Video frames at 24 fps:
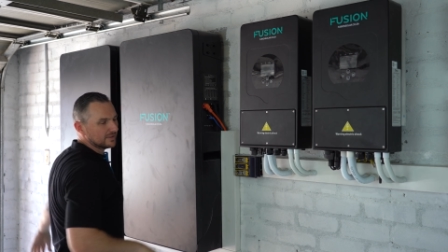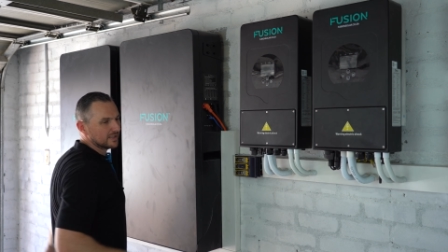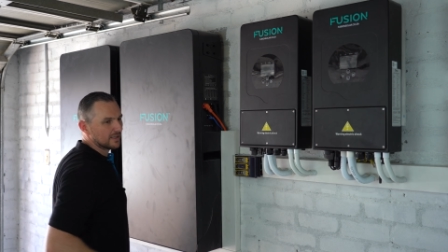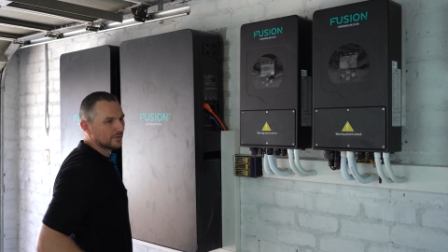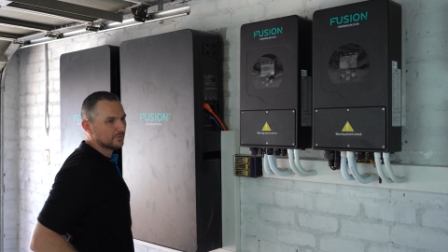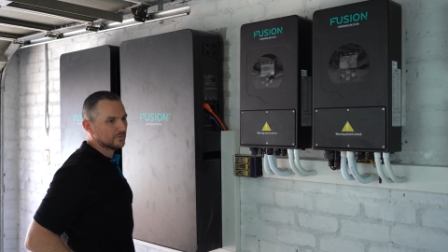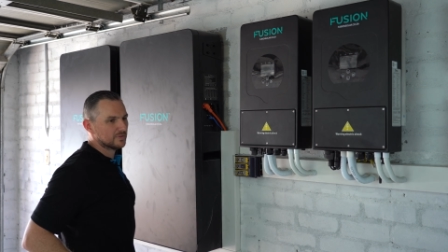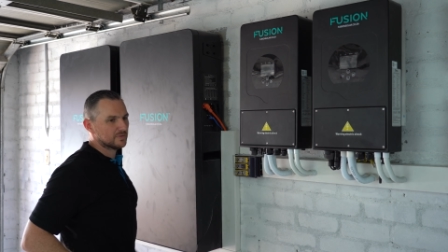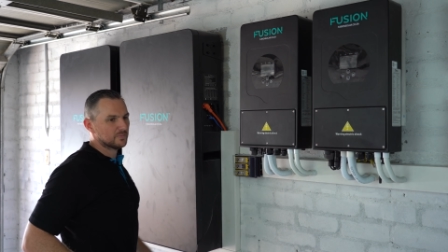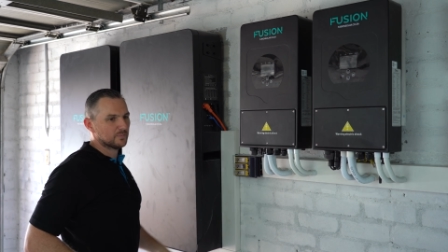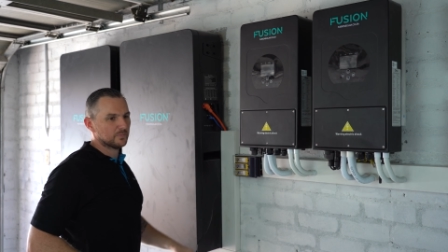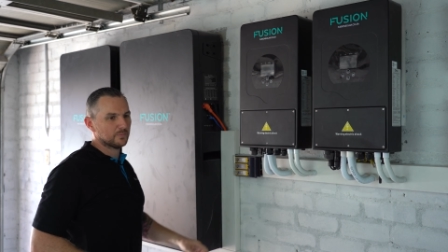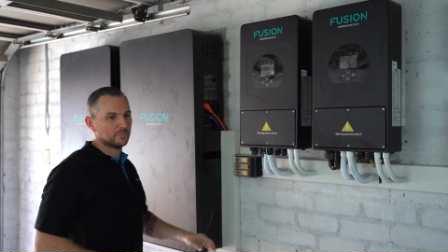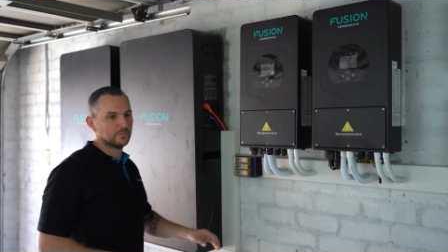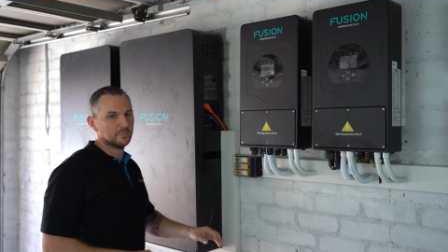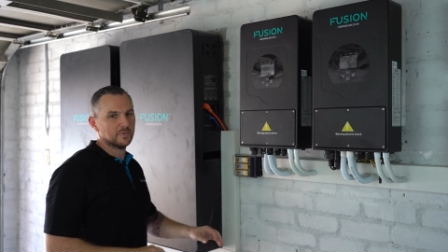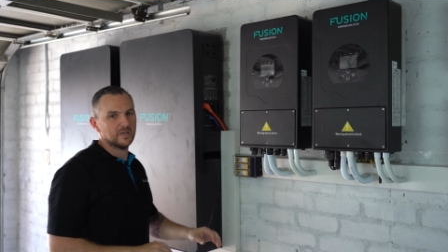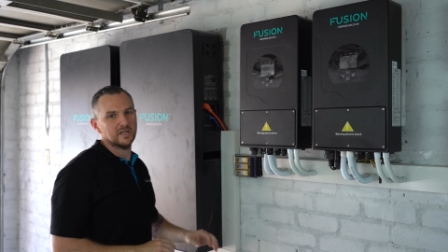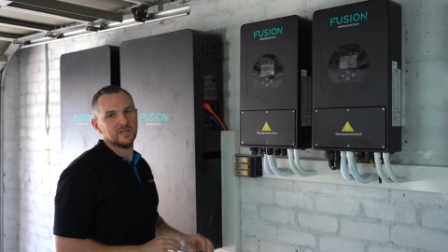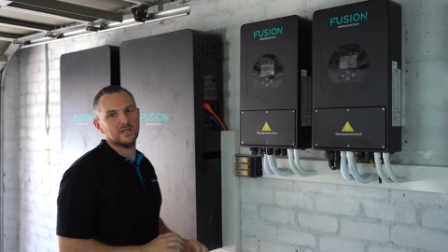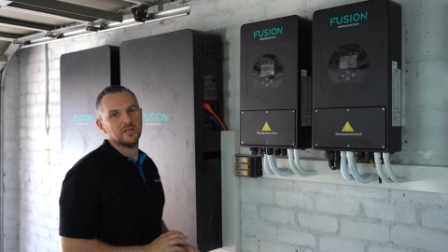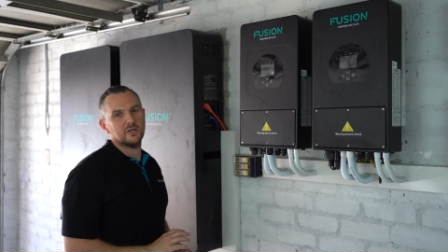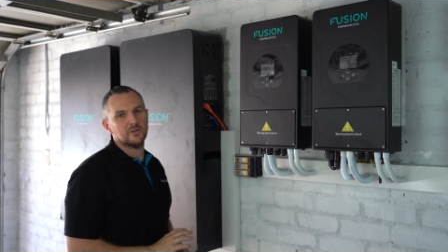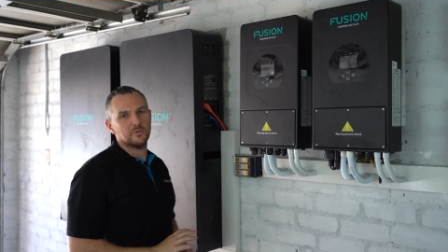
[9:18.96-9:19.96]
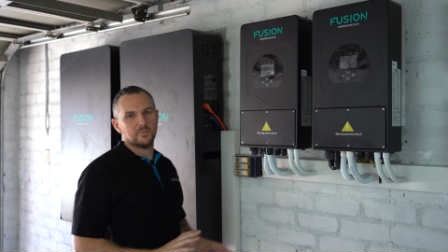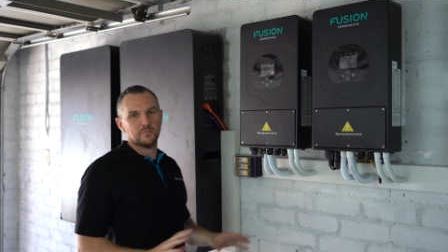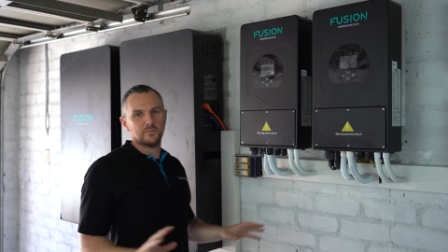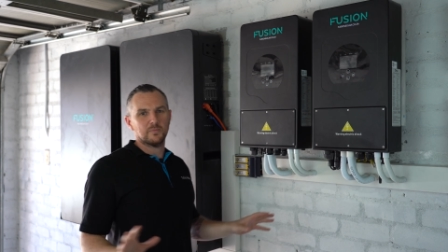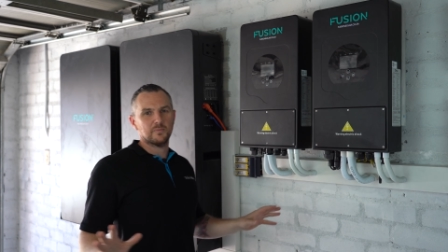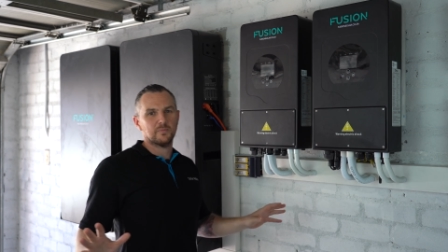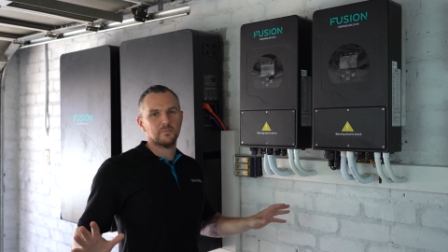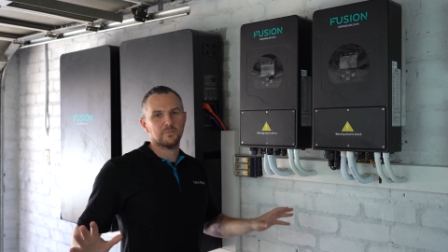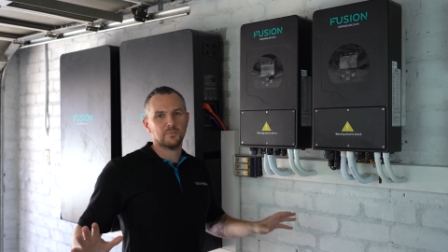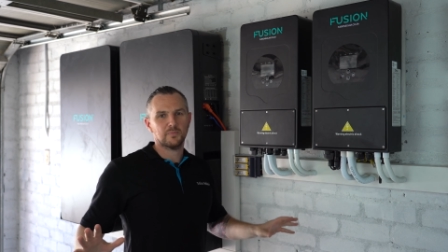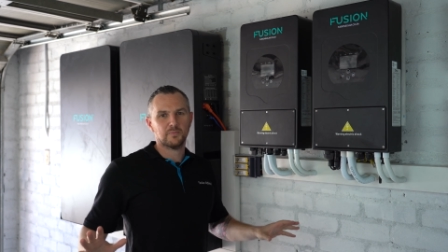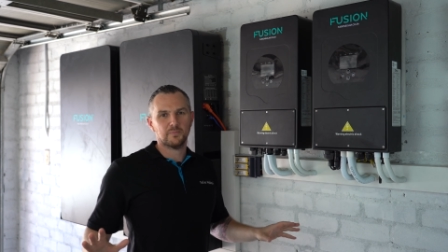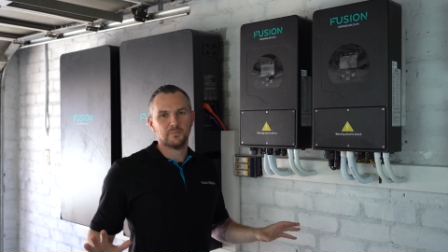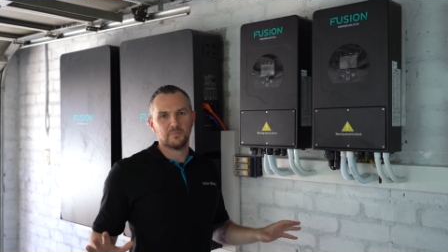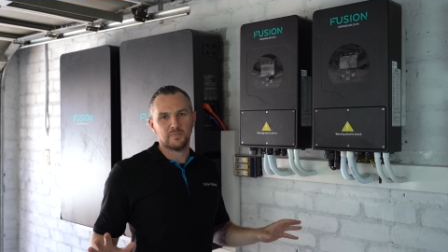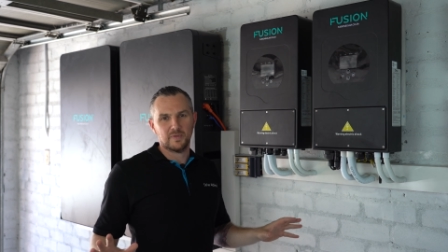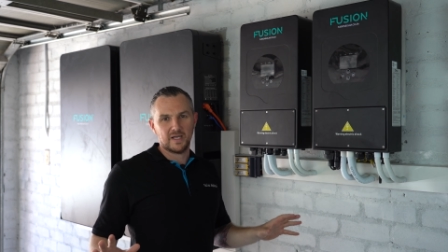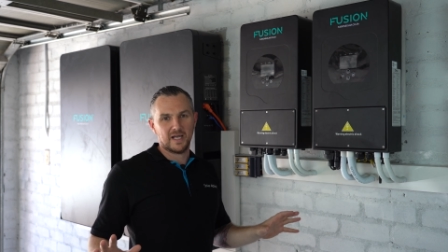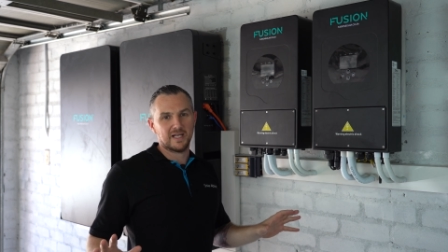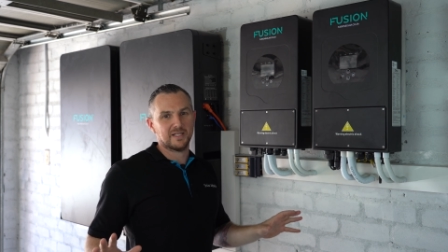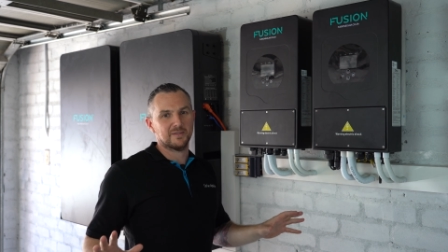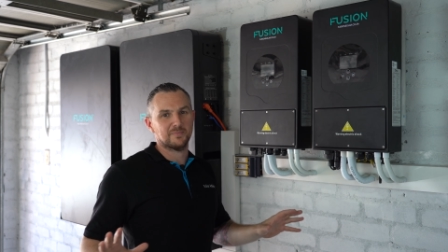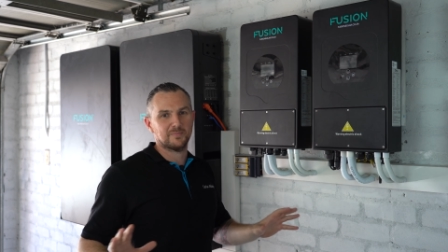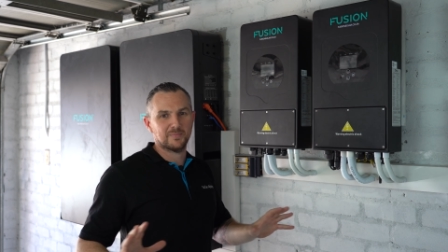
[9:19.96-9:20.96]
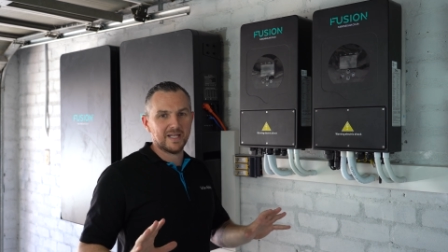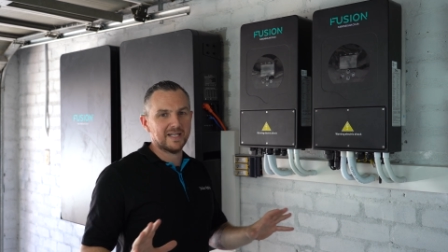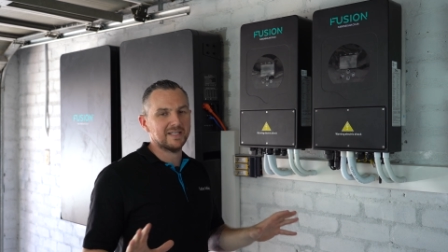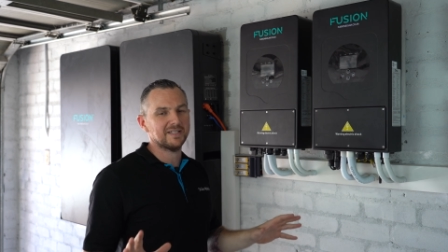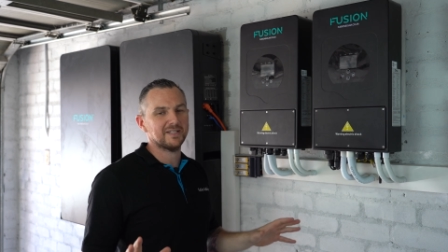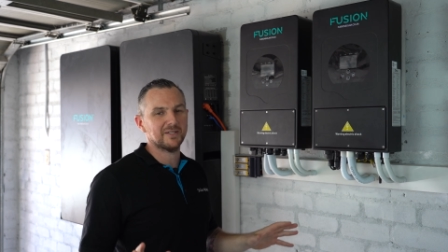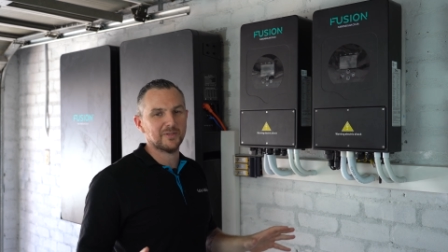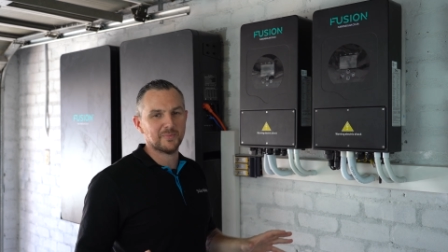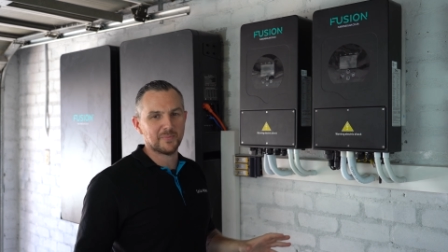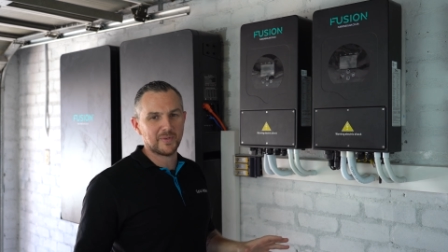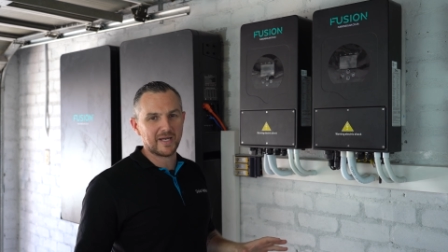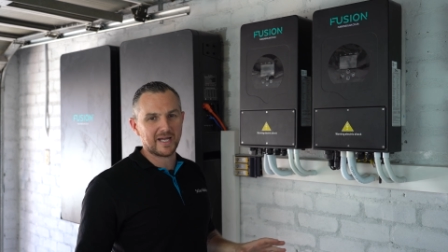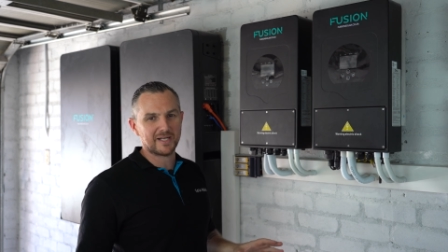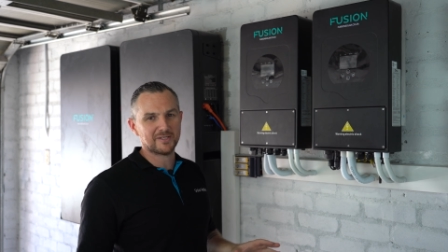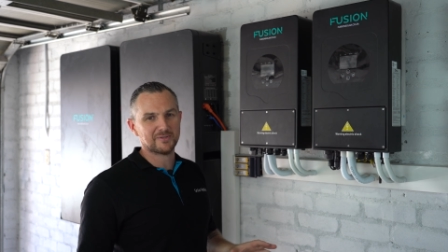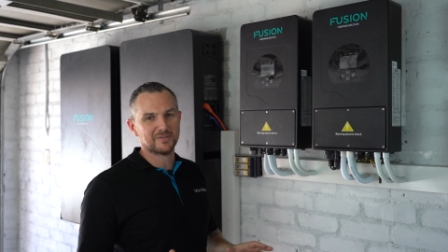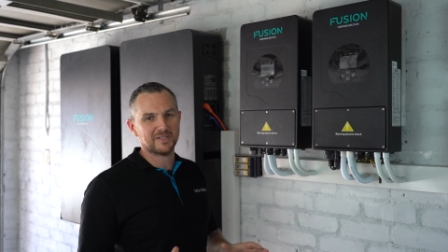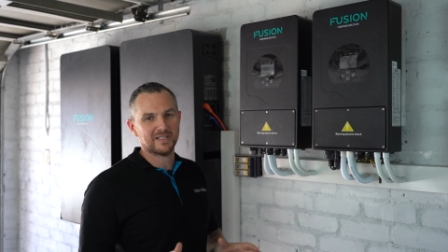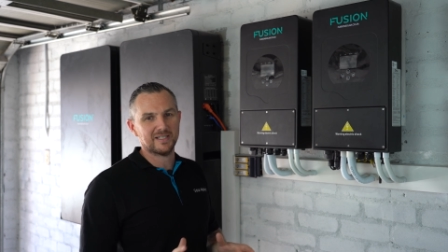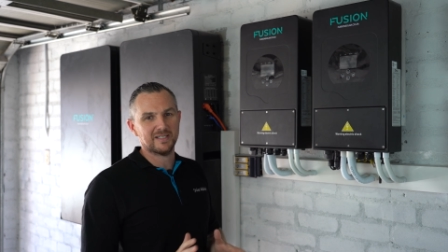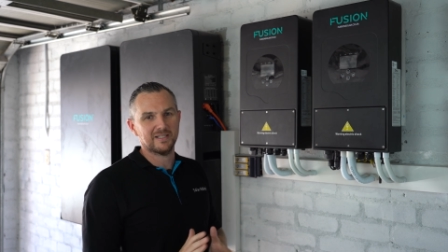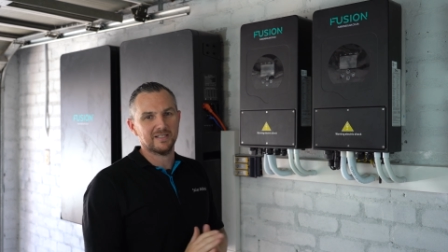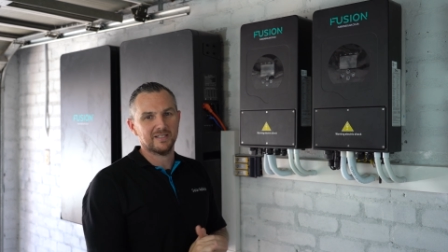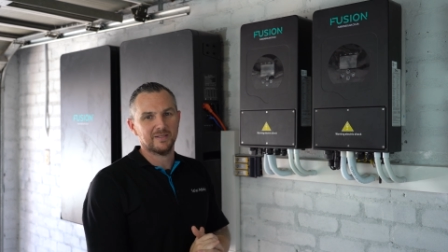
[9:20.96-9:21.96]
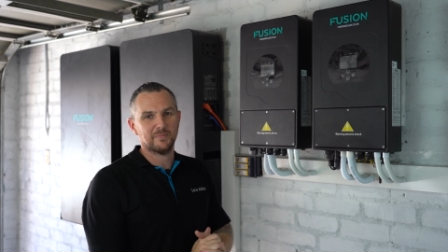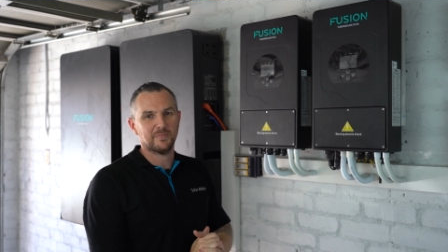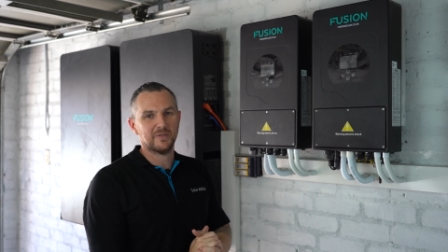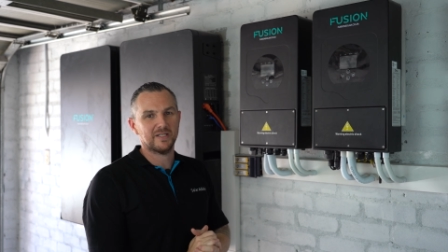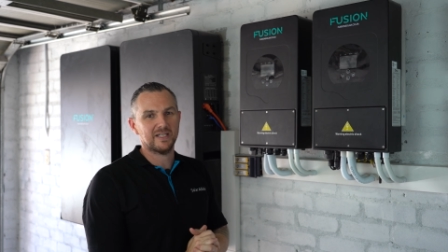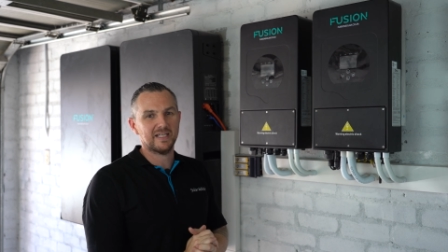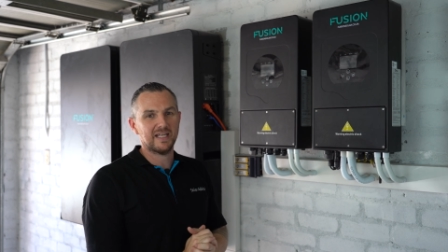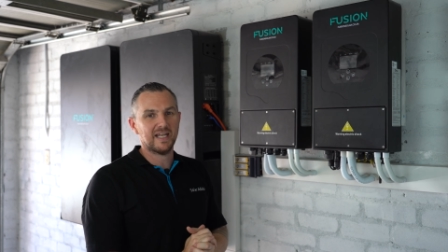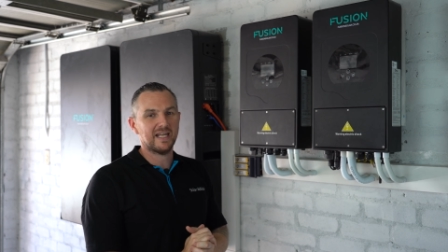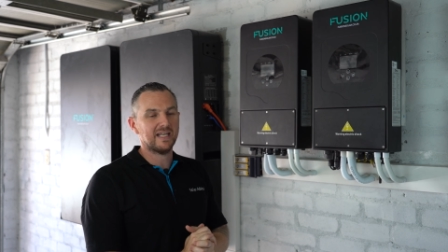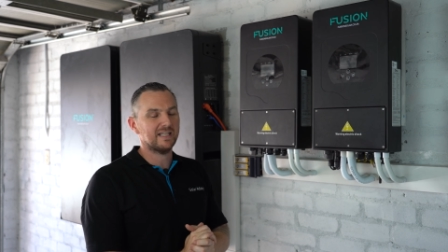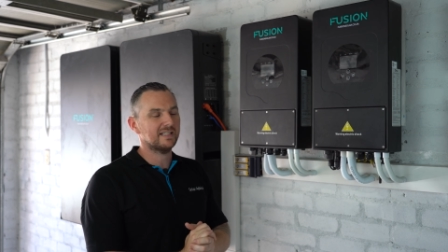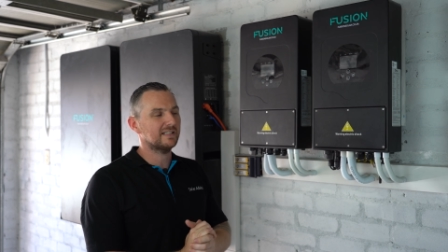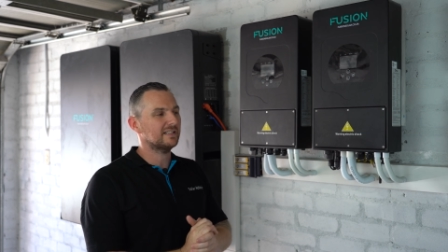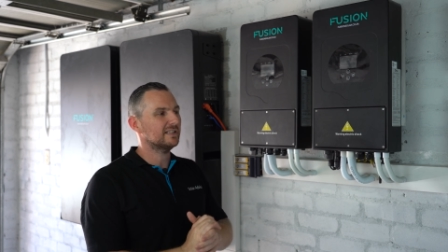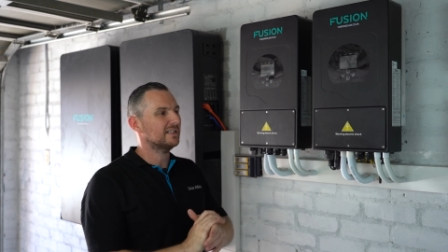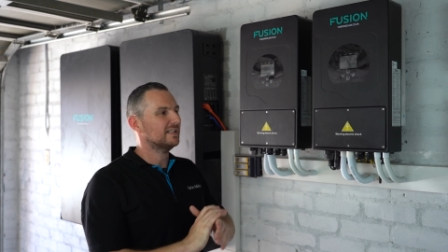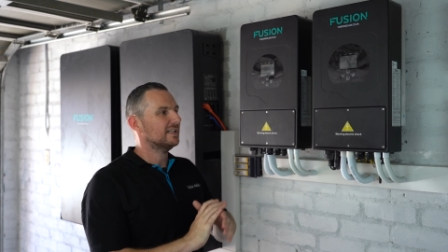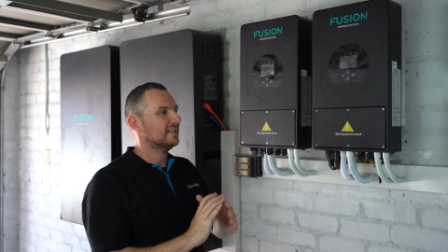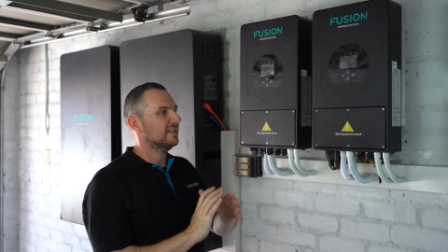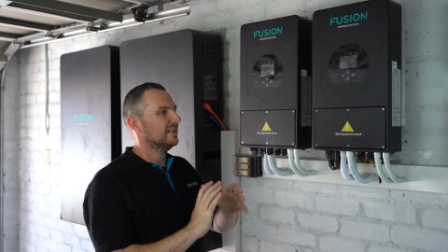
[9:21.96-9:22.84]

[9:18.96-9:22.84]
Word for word: I was had plenty of battery, but again,